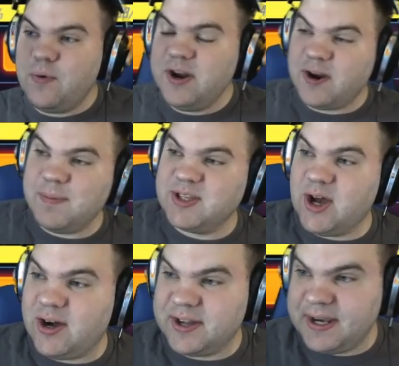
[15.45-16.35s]
are going to be
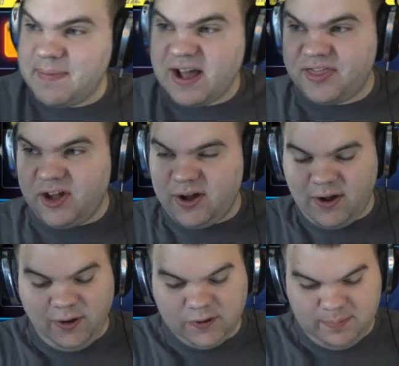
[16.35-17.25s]
talking about the
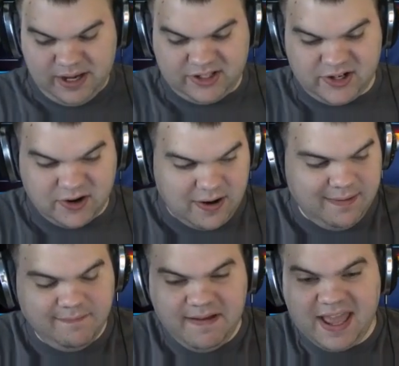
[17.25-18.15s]
Hulkbuster
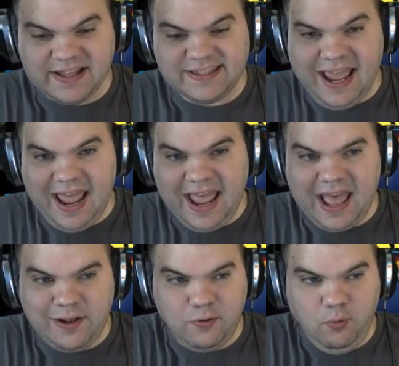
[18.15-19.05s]
event
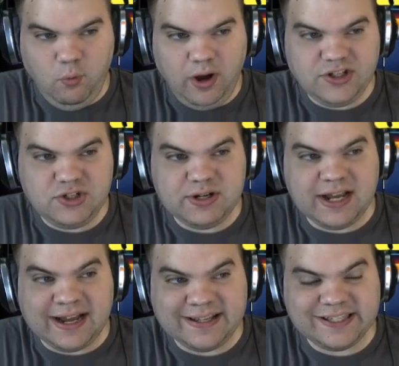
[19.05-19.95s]
and what you
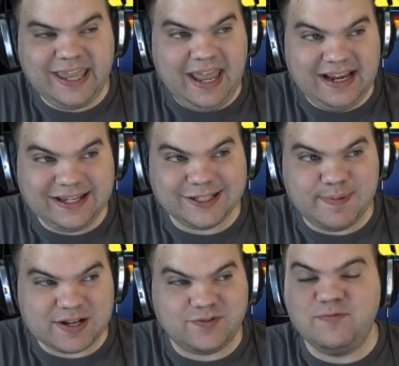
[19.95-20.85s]
guys can
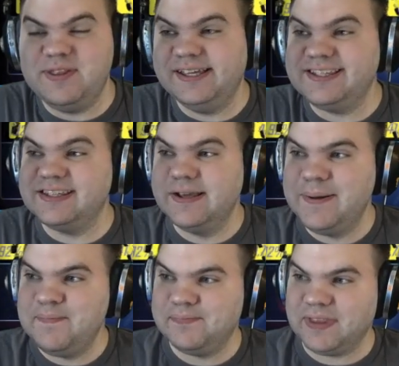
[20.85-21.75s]
expect from this,
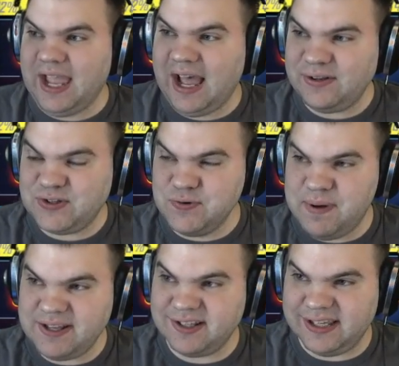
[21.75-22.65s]
how to
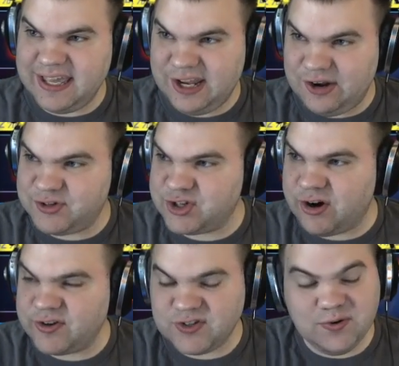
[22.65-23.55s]
basically get enough
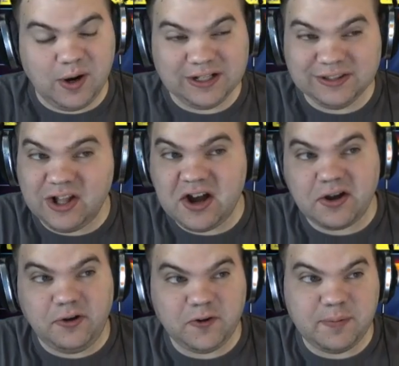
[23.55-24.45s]
shards to unlock
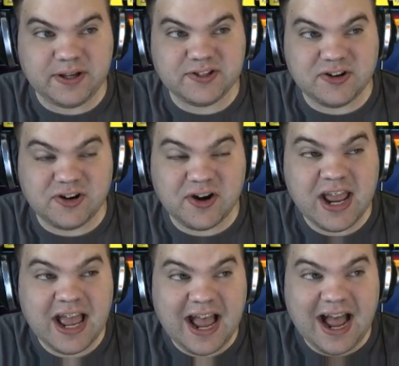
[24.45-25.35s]
Hulkbuster,
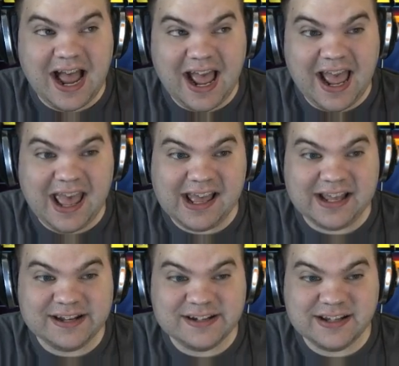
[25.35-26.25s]

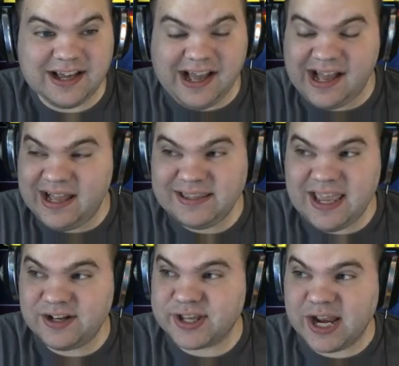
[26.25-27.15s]
and yeah,
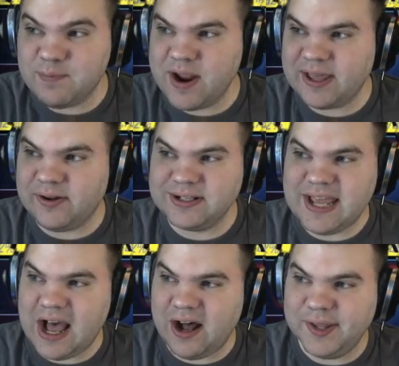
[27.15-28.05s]
just kind of break it all
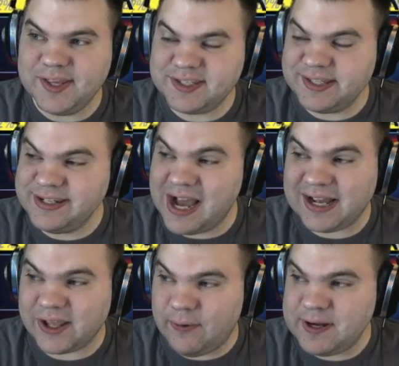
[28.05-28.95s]
down. This is
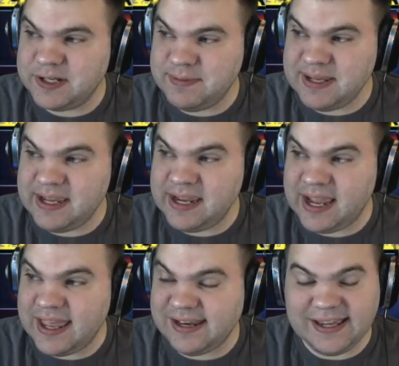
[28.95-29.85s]
not going to be
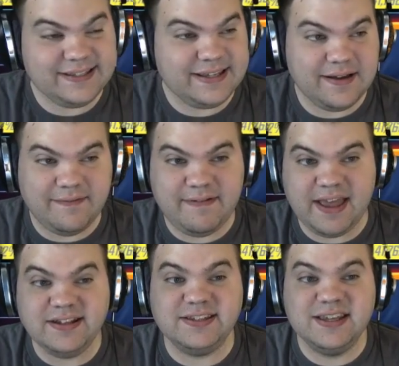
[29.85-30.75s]
an easy
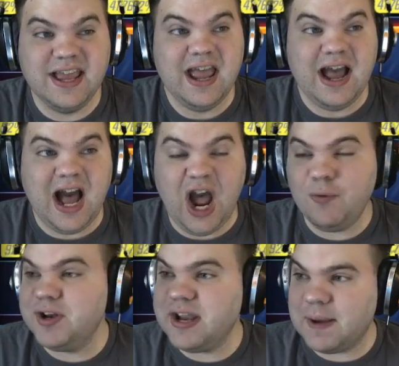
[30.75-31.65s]
event. I
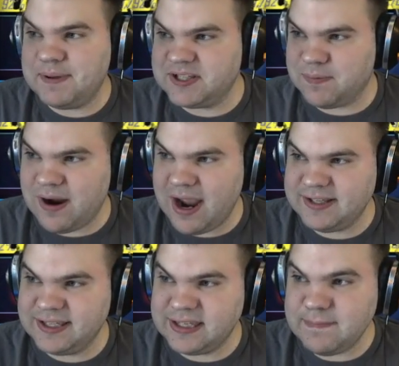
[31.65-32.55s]
would not be surprised
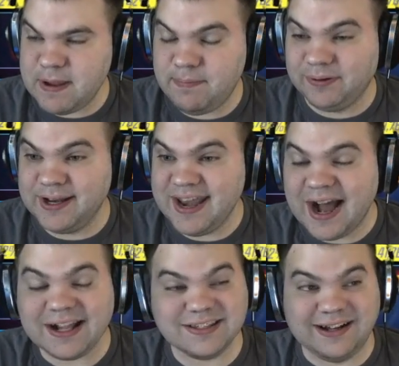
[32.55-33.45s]
to see people
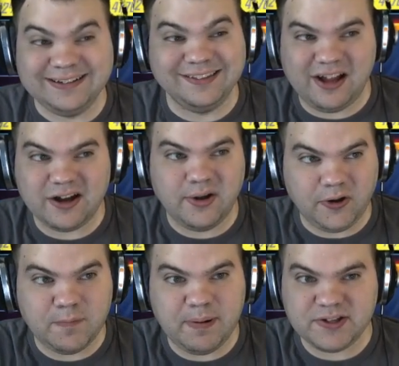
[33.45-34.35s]
not unlock
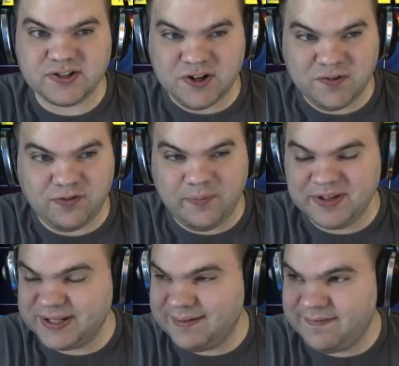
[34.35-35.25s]
Hulkbuster from
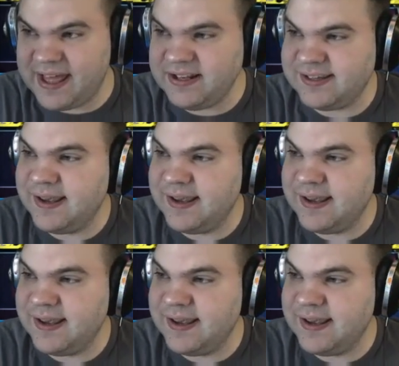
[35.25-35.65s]
this event